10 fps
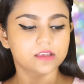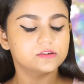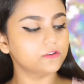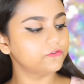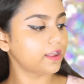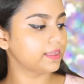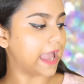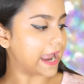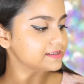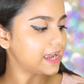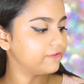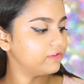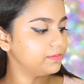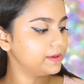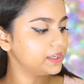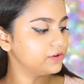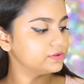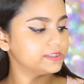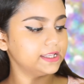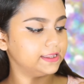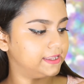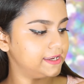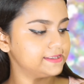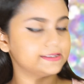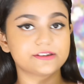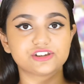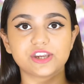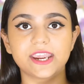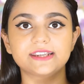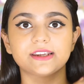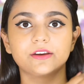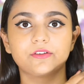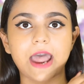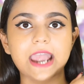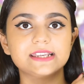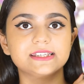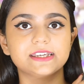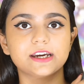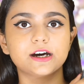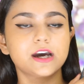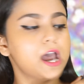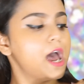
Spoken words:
So for that I will be using this shade right here.